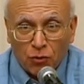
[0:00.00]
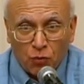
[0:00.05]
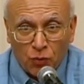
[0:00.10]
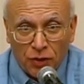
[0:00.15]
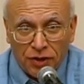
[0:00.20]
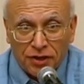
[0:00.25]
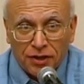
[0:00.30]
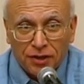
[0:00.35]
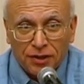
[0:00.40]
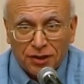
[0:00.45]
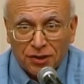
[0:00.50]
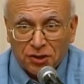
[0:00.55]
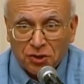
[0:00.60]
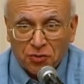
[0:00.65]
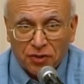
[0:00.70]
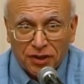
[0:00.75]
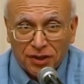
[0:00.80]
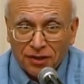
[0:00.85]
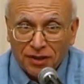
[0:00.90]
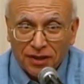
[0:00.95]
within
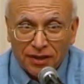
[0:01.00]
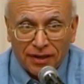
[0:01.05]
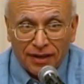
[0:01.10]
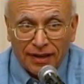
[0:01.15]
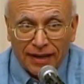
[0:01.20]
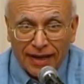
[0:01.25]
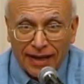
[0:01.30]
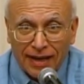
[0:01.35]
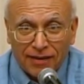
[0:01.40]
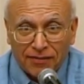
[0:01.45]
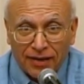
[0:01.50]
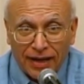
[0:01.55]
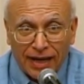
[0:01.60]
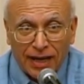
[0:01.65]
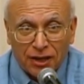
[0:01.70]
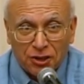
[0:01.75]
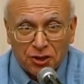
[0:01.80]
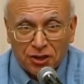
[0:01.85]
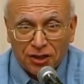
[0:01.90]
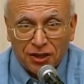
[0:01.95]
Israel have
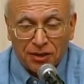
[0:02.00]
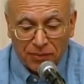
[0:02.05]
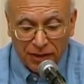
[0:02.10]
actually